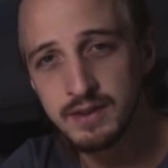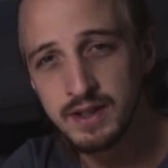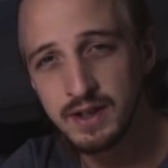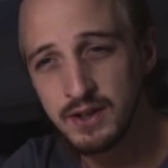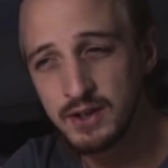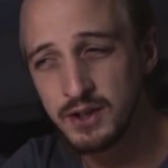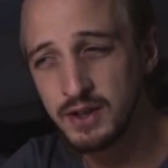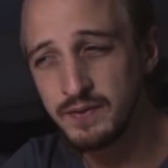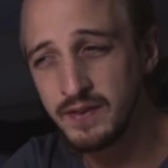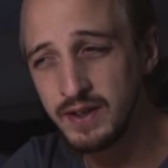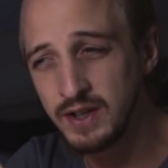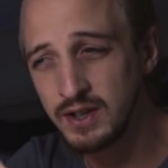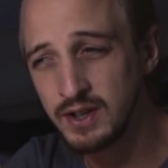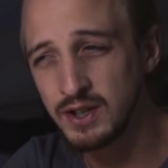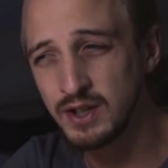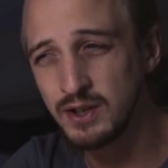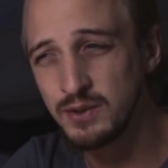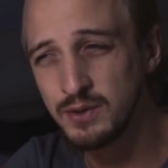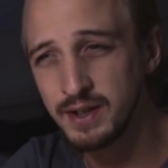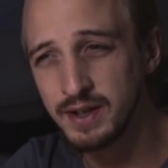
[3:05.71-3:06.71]
They could have
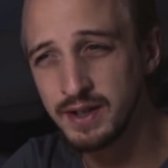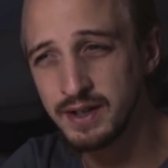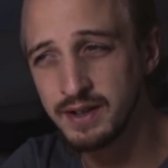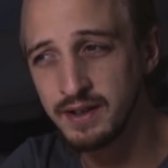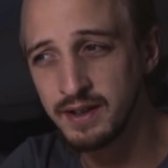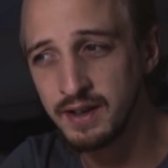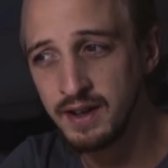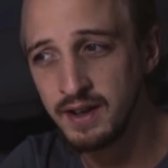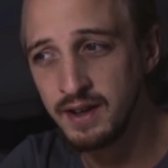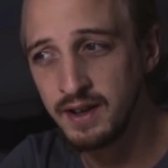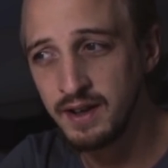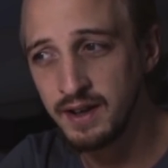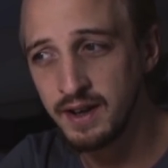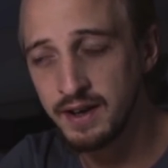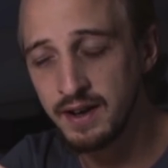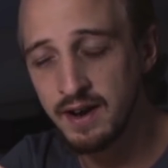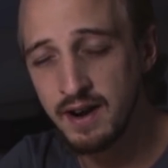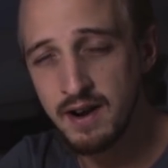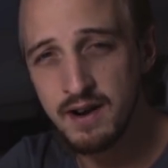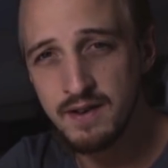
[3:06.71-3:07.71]
included
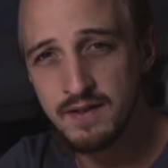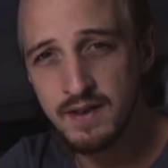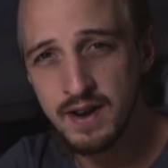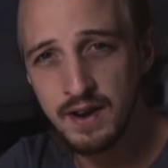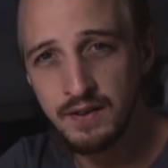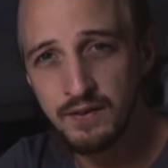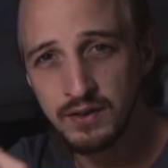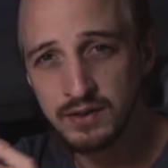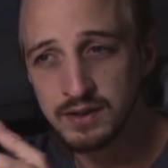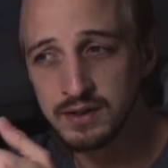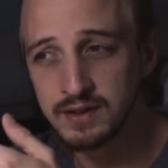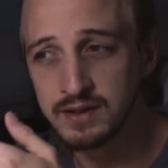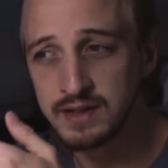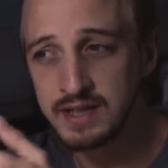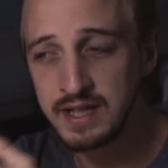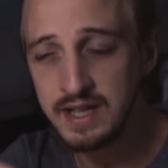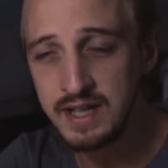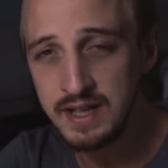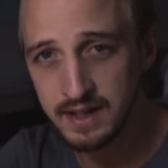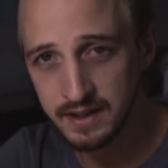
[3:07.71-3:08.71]
an RF to
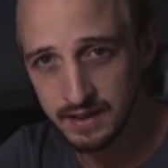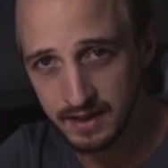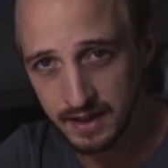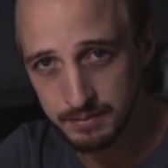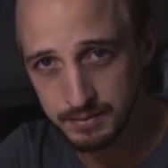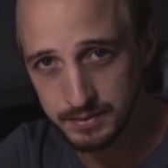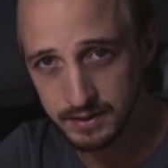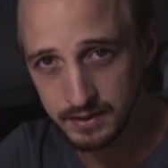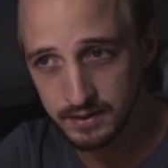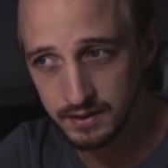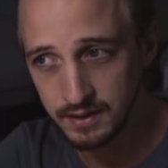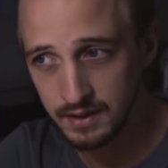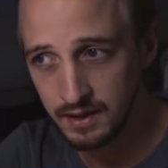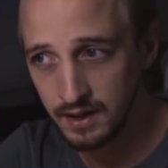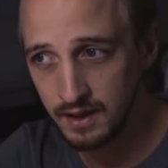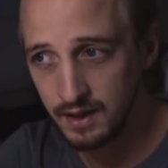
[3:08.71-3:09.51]
T adapter,